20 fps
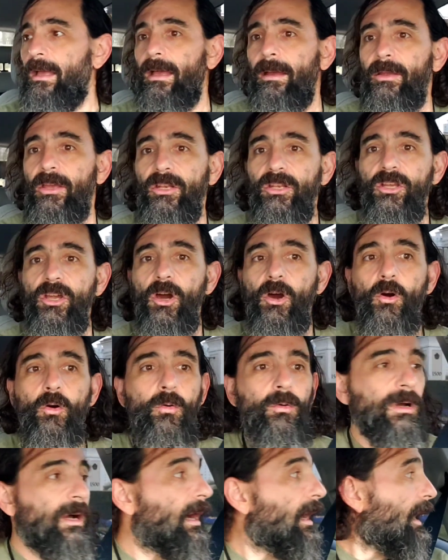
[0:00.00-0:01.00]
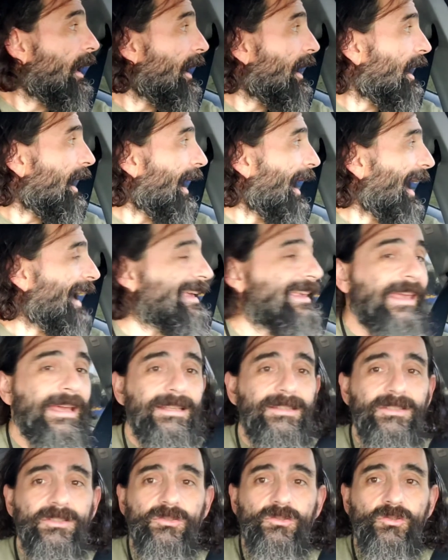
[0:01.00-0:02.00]
Gonna go, I
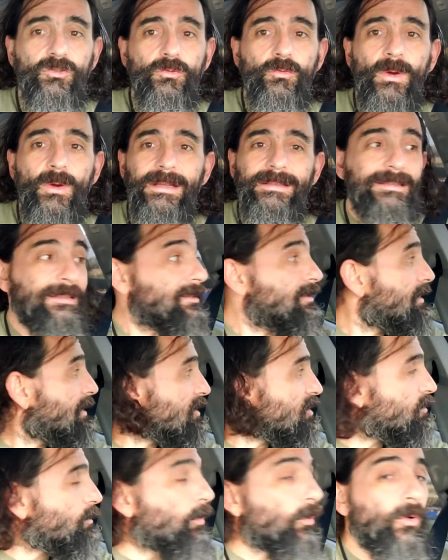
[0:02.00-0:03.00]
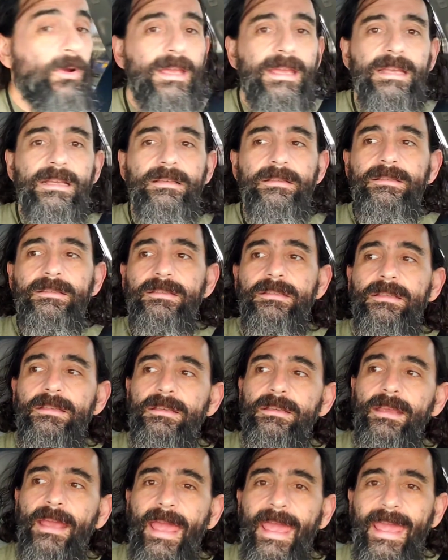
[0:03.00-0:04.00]
guess, to Disney Springs
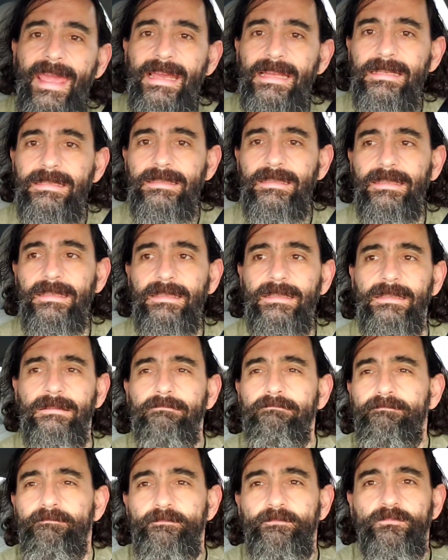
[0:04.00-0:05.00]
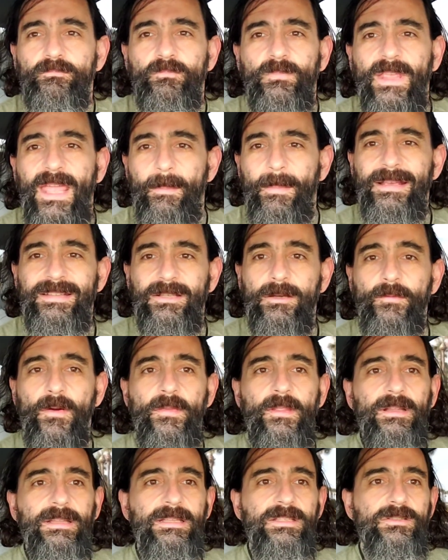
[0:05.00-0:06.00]
and get myself on
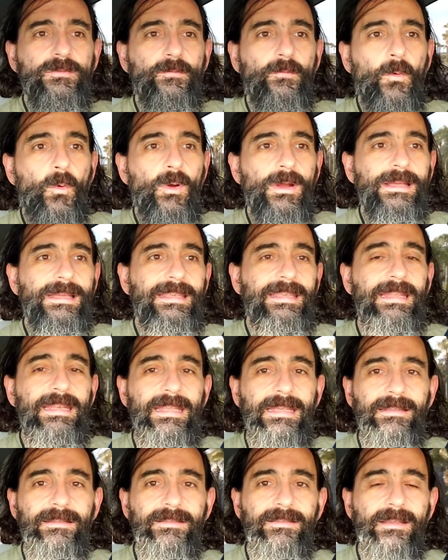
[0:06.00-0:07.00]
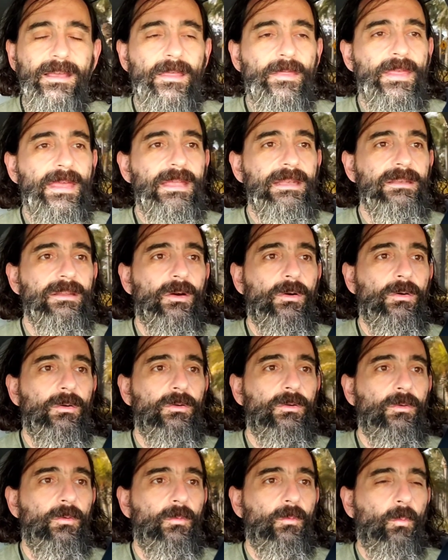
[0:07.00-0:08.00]
the list for Gideon's, then
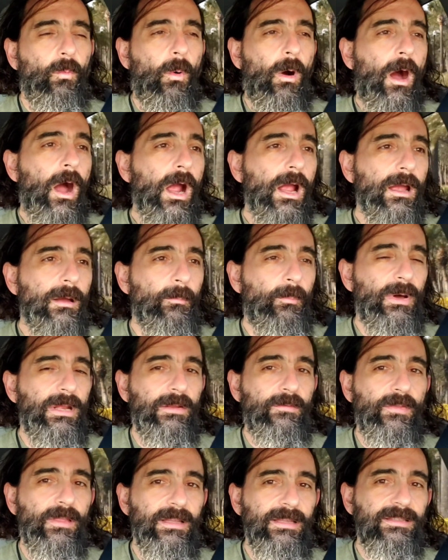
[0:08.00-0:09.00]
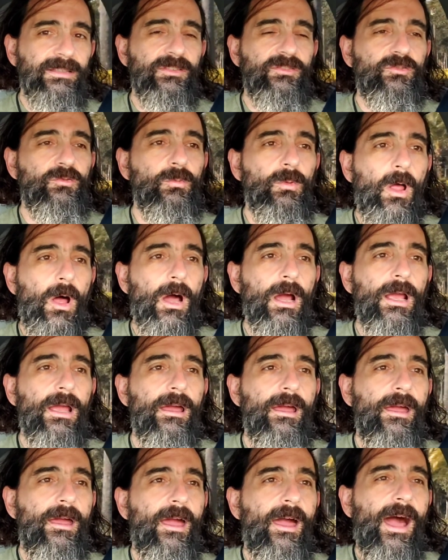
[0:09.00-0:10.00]
walk. But if the list is too long,
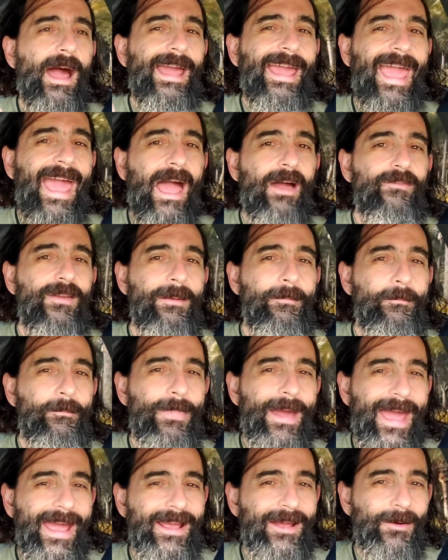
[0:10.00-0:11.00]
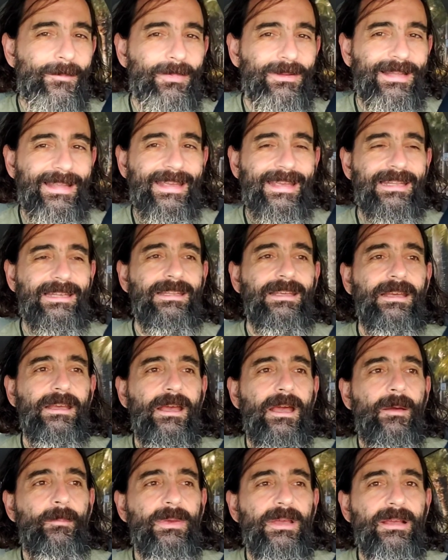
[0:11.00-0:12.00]
I have a backup plan
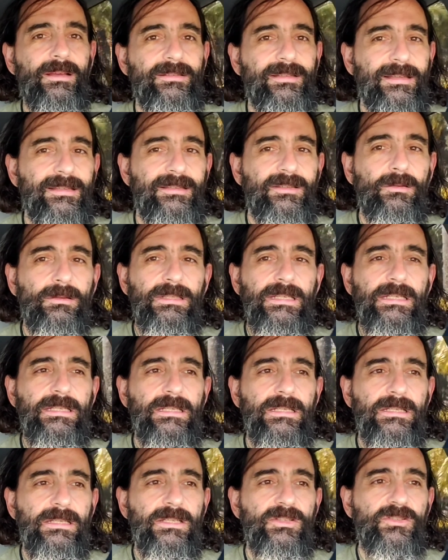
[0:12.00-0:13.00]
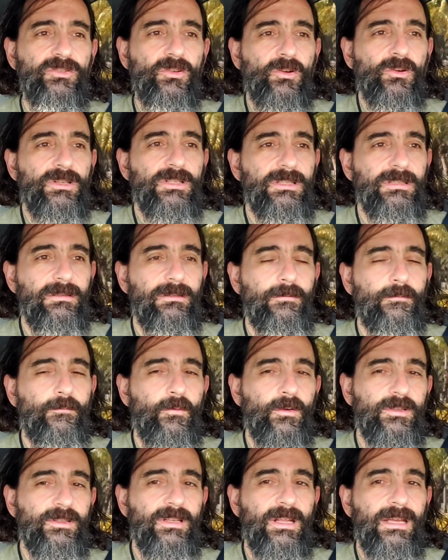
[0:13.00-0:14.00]
because I still need dessert
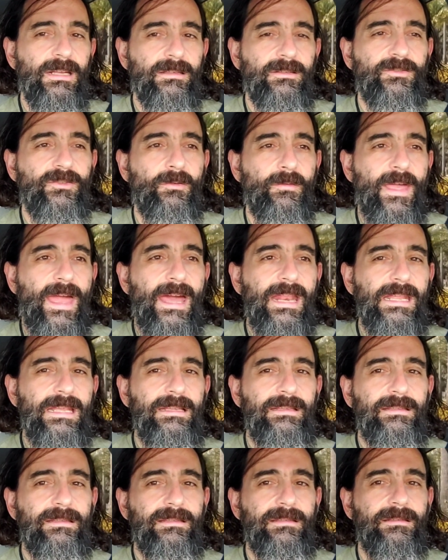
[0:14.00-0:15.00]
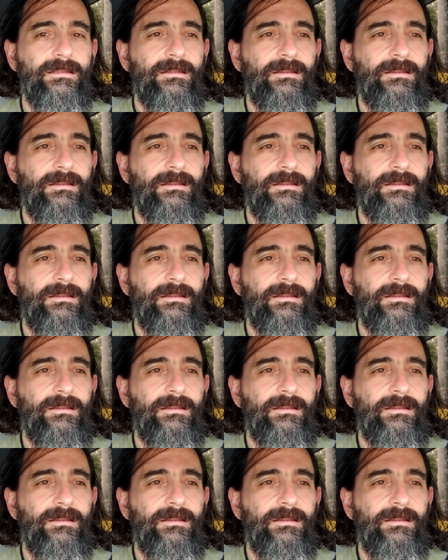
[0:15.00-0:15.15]
for tonight. So that is